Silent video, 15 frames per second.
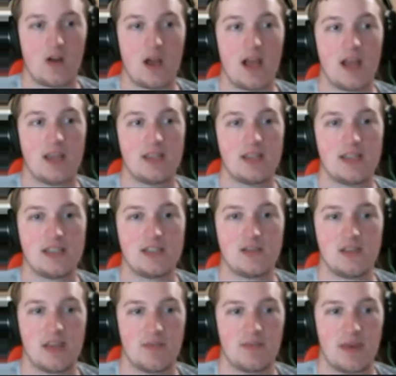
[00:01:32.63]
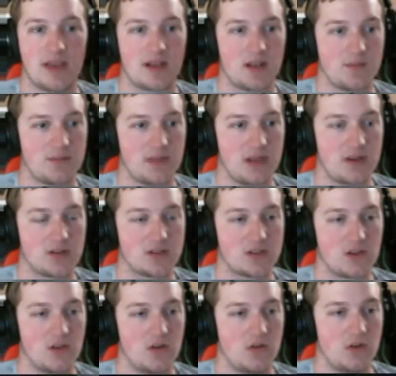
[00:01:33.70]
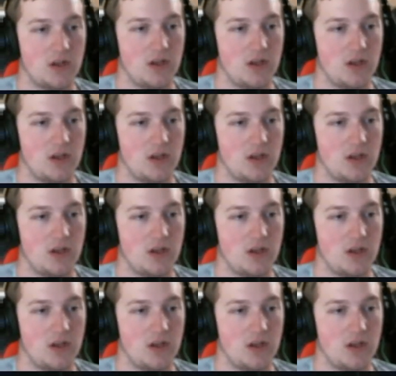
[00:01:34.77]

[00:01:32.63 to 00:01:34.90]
I need to get back up there, so...